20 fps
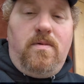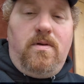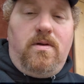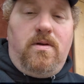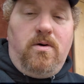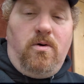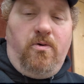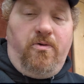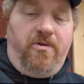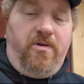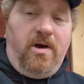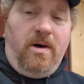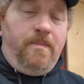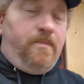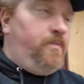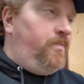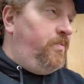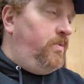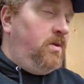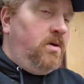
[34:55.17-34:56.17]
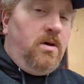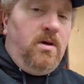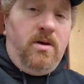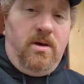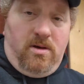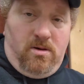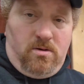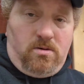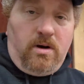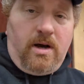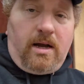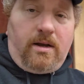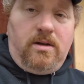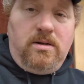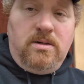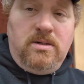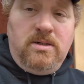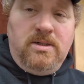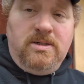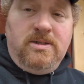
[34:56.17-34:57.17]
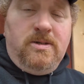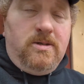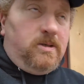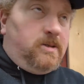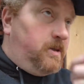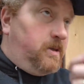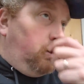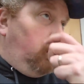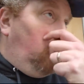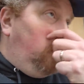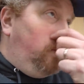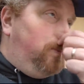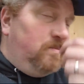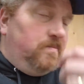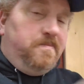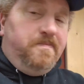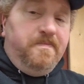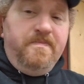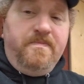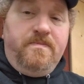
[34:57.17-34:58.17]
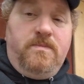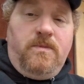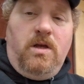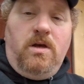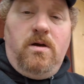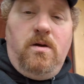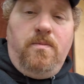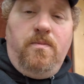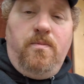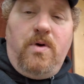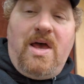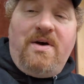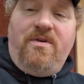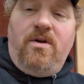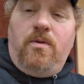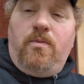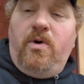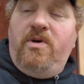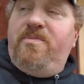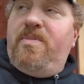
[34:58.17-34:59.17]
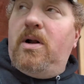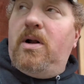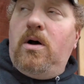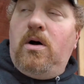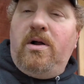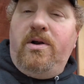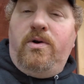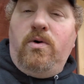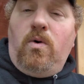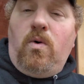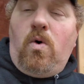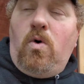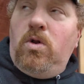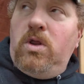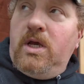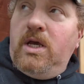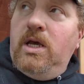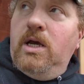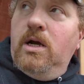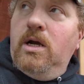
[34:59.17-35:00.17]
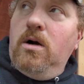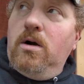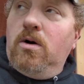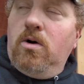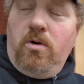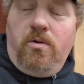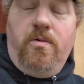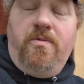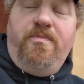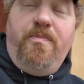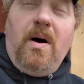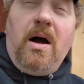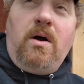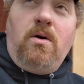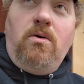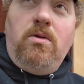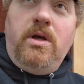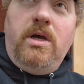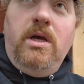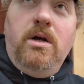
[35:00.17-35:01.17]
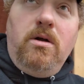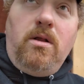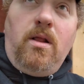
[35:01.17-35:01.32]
Toast, yep, correct. So we've been on doe only here or buck only here